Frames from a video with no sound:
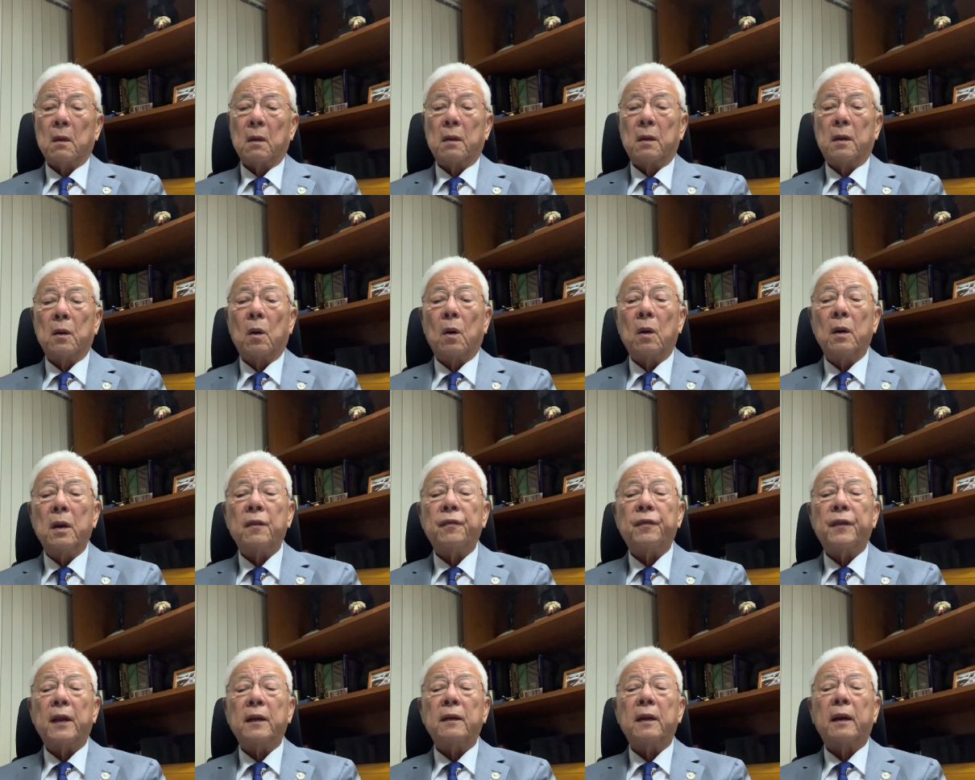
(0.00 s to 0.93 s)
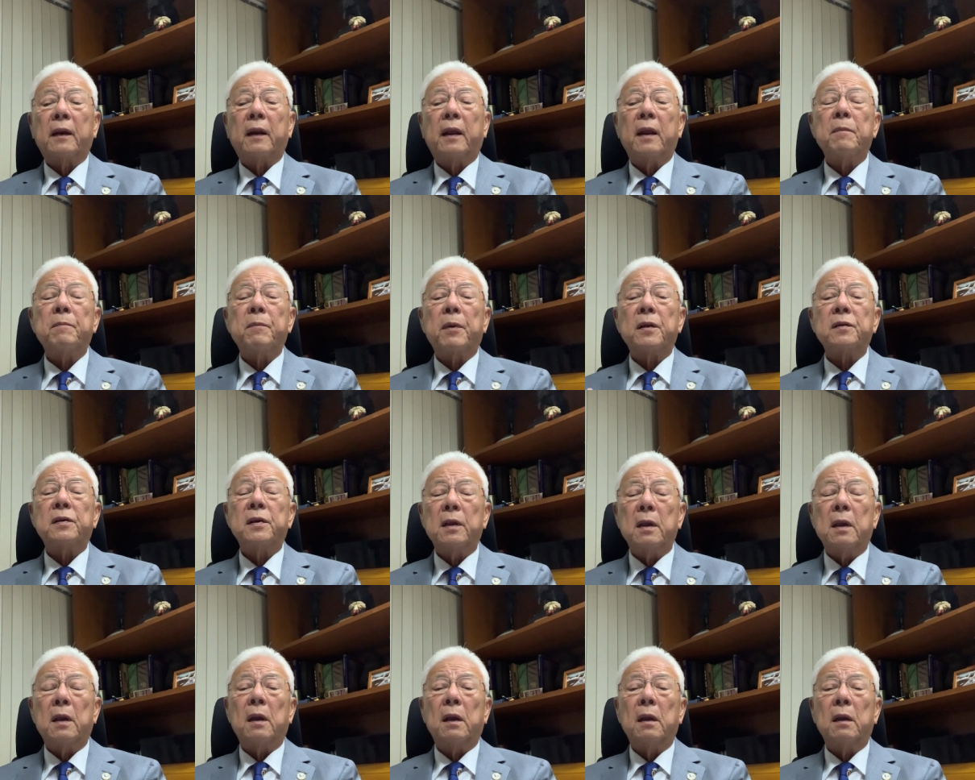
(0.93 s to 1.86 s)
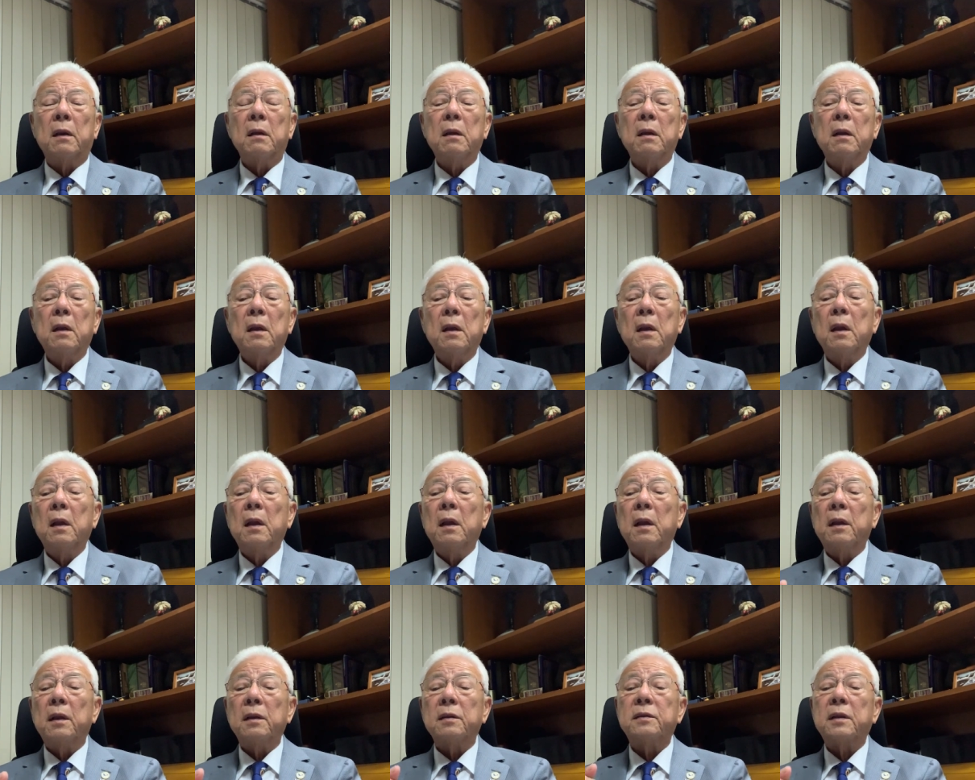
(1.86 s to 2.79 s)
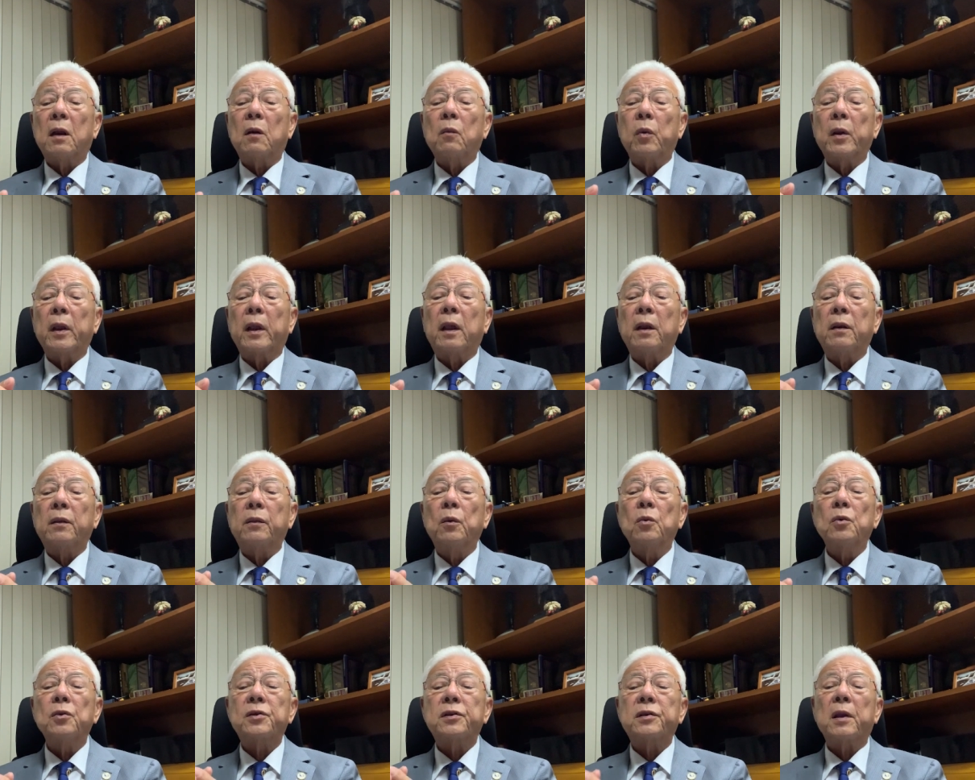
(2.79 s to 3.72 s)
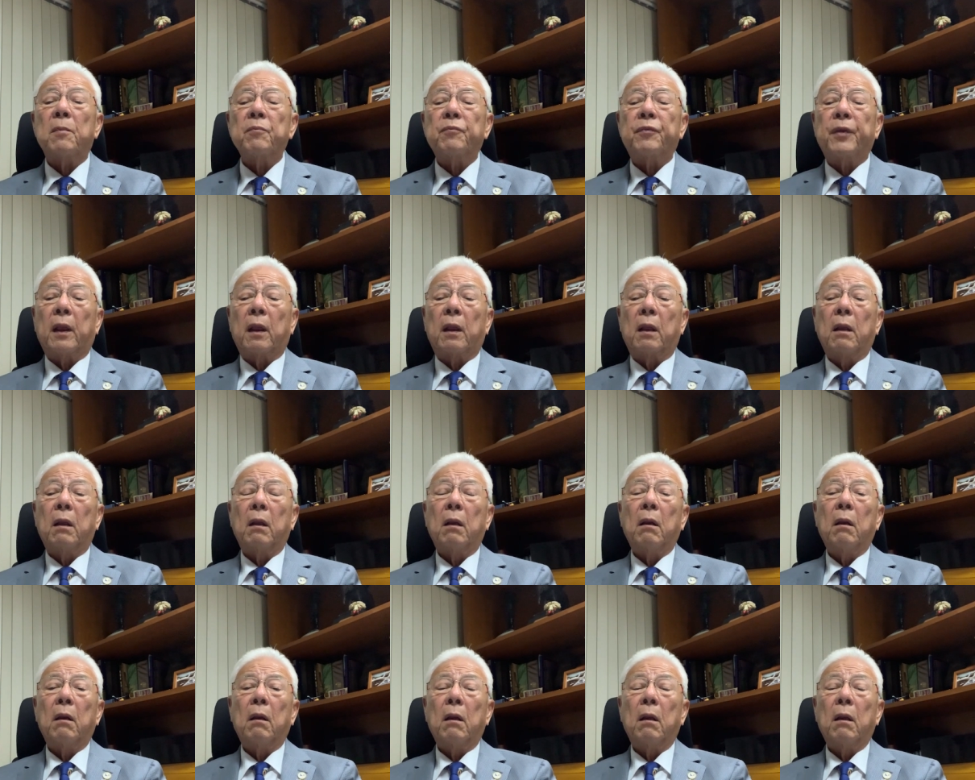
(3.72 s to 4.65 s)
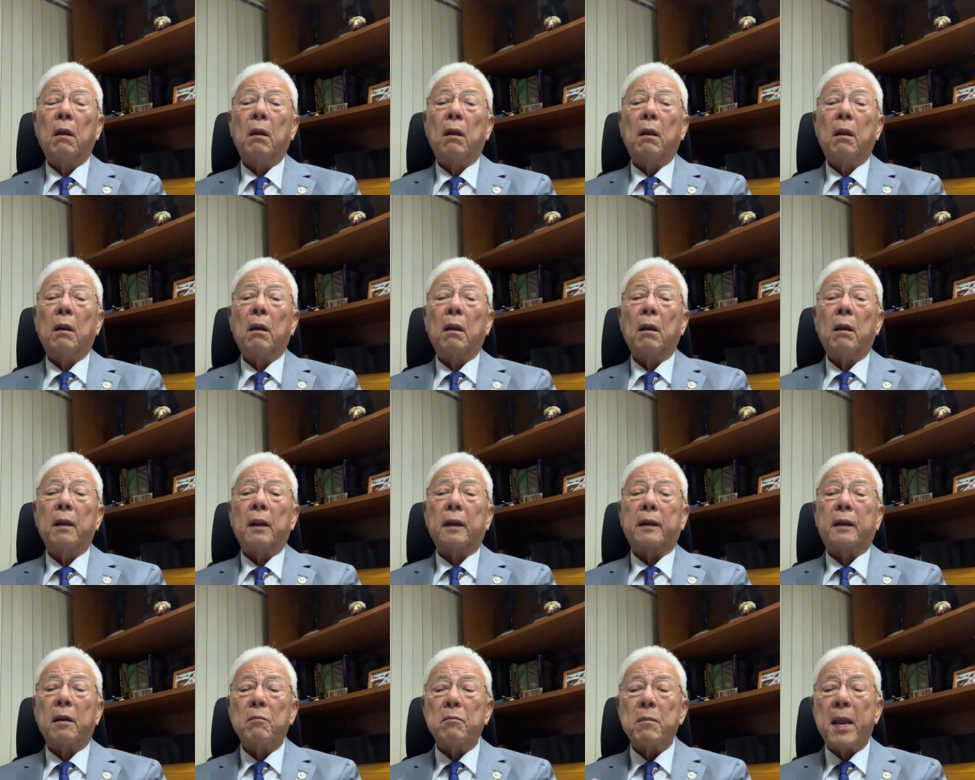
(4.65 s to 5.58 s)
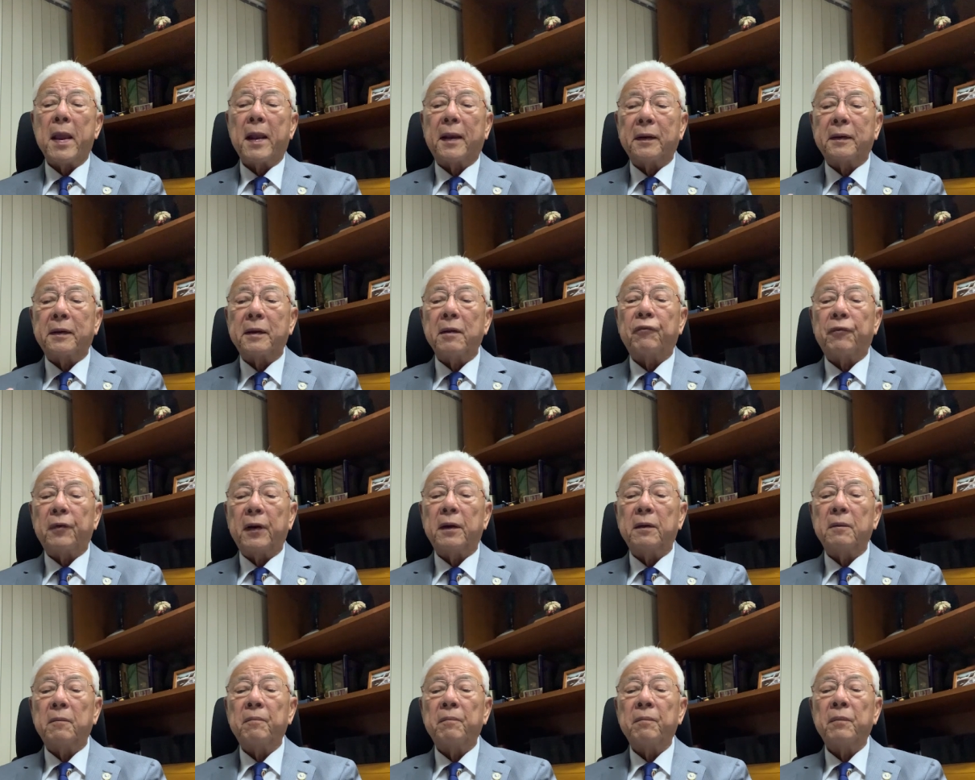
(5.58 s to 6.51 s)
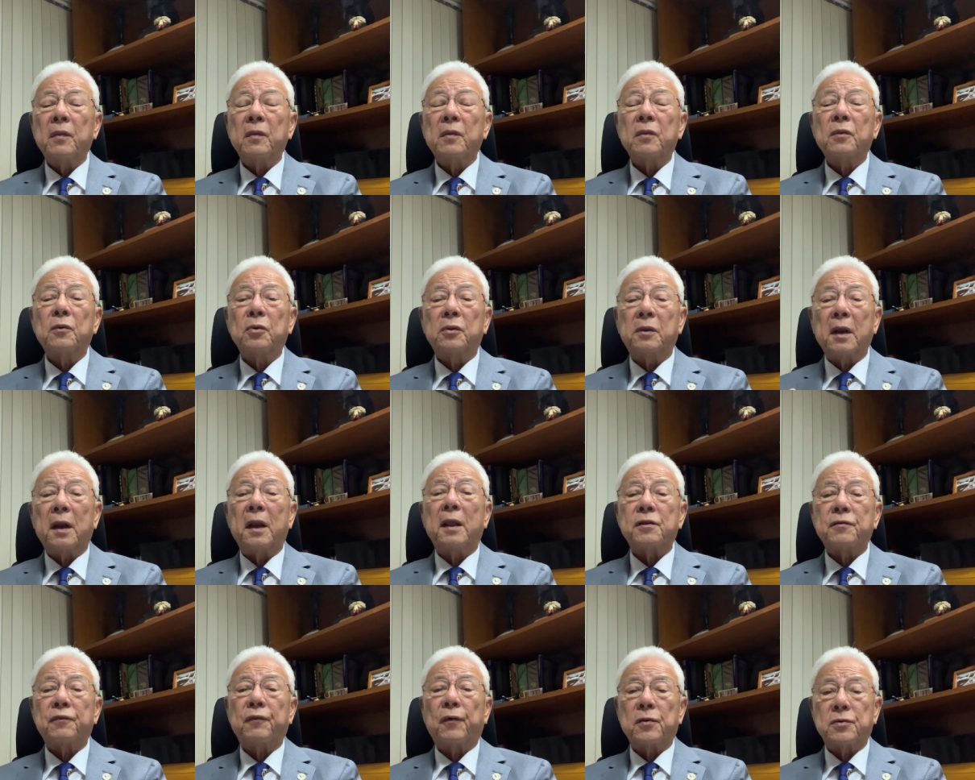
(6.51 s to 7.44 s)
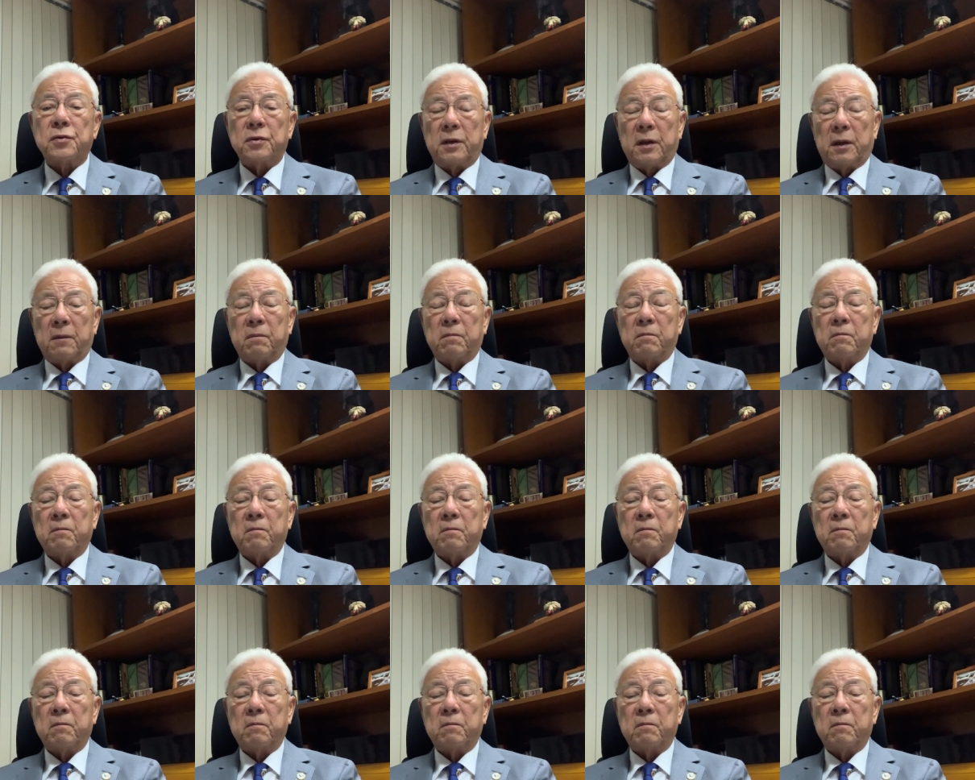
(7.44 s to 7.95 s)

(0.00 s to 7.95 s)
The only thing that keep us here is that we can do something that can make a difference to the less fortunate.